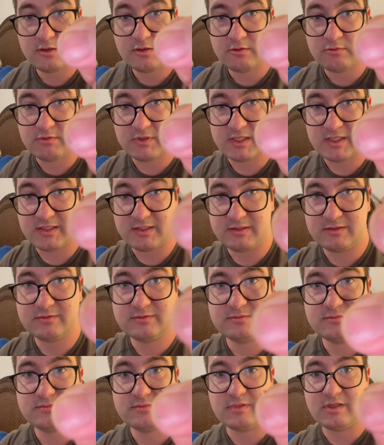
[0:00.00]
Well,
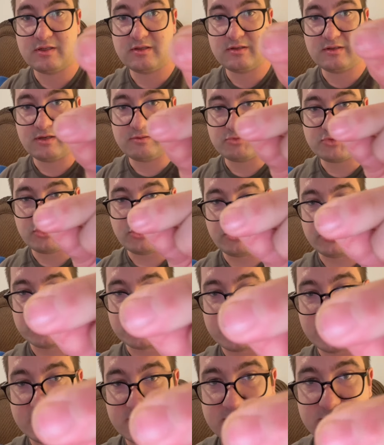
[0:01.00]
I'm sure you'll
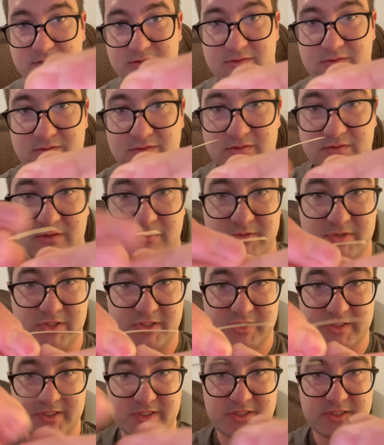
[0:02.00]
see it. Let me
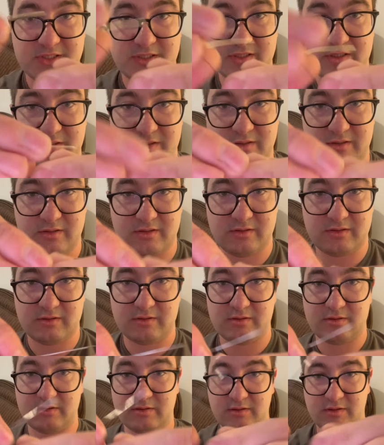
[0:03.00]
just
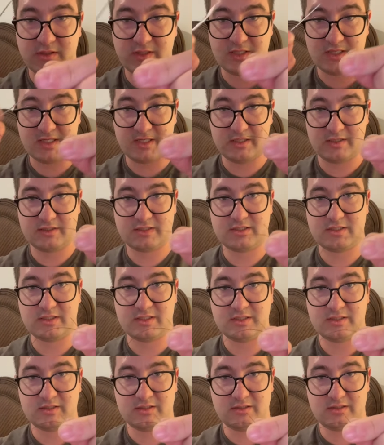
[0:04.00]
get it,
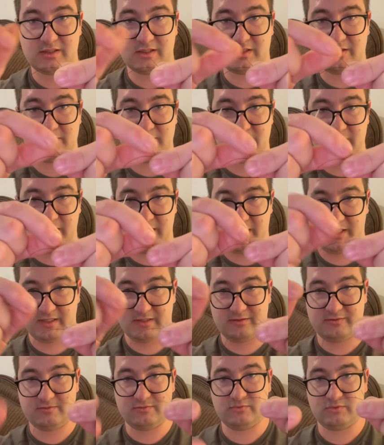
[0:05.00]
hang on,
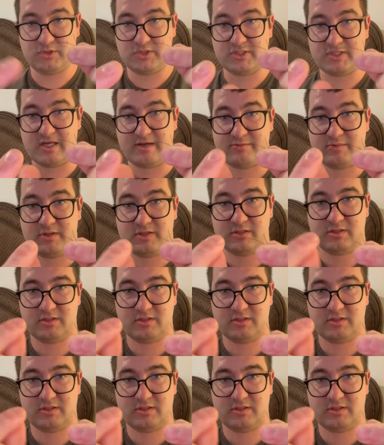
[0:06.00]
what's this happening?